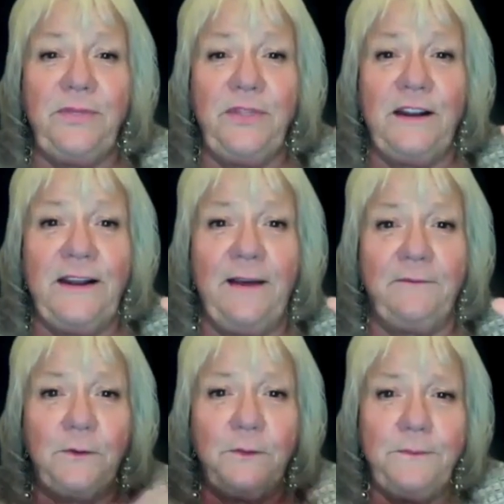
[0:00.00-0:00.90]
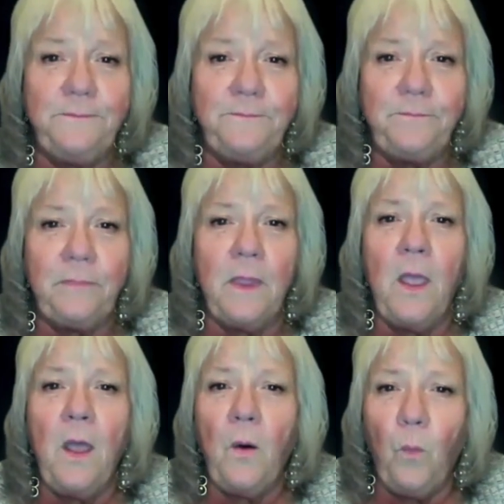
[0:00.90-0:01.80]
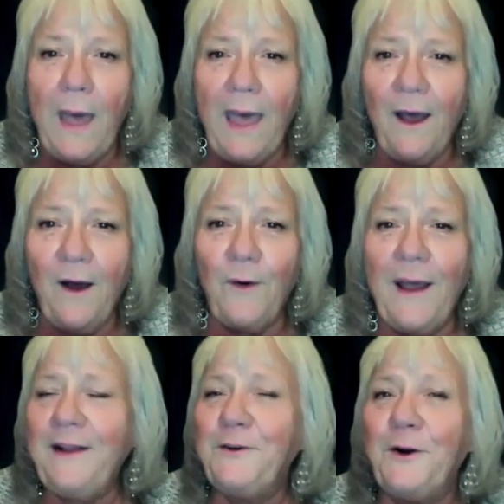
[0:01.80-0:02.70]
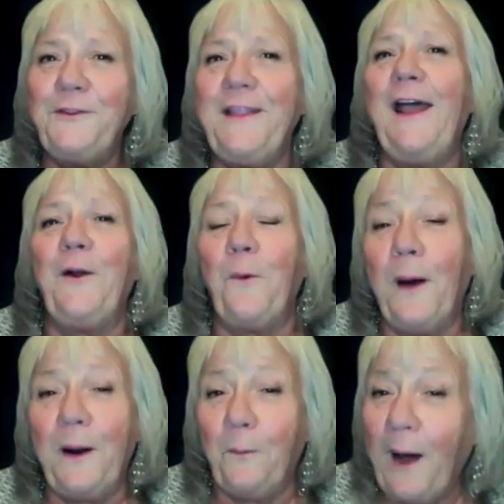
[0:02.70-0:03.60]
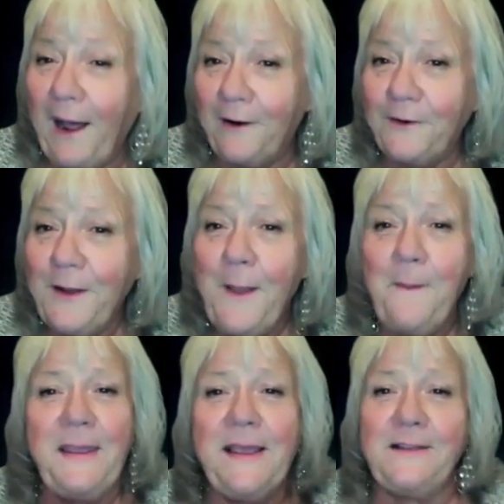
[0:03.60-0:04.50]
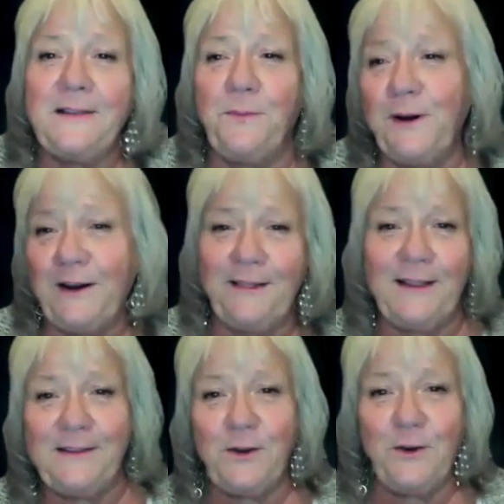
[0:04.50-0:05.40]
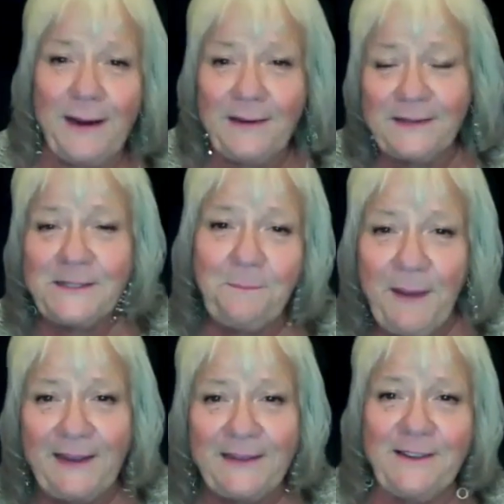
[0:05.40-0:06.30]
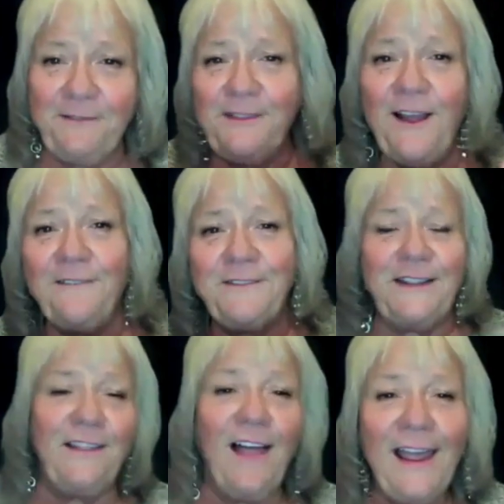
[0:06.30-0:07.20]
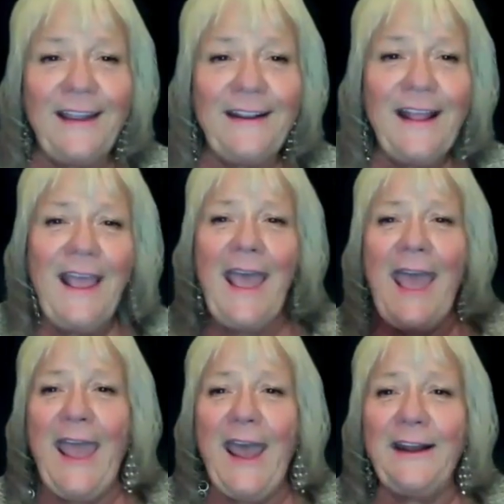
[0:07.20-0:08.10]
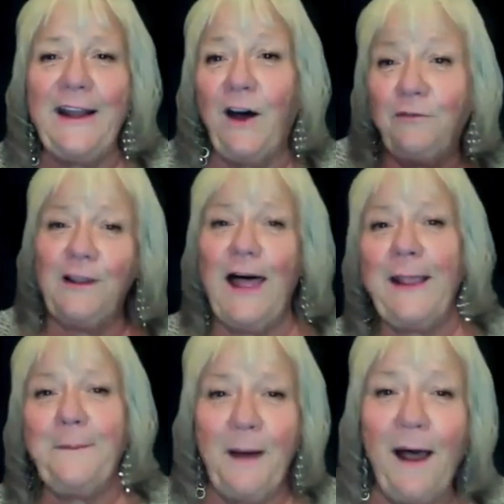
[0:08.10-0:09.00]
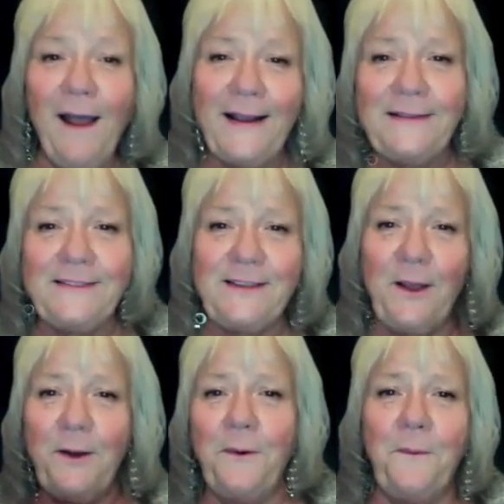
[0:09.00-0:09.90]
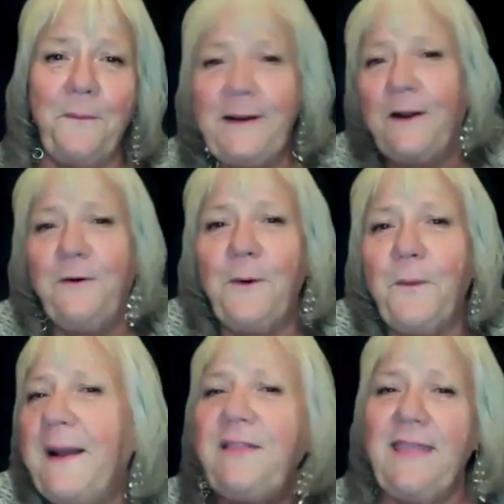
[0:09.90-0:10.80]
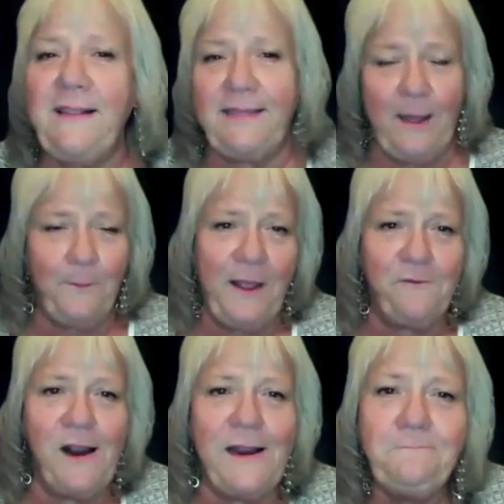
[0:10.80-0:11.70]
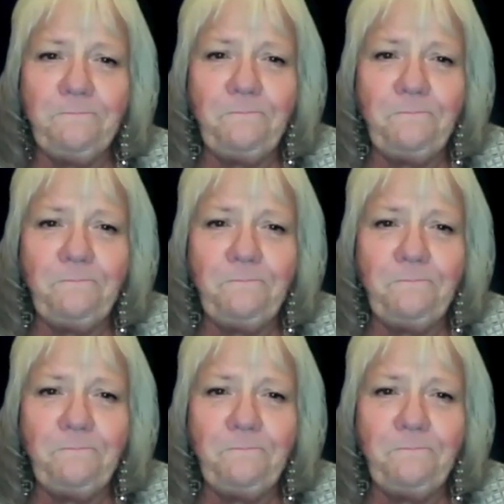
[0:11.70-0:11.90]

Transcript: the devil. Wow, I hadn't heard that in quite a while because we're in this great space of love and light and of like mind. So we don't quite think that way, right?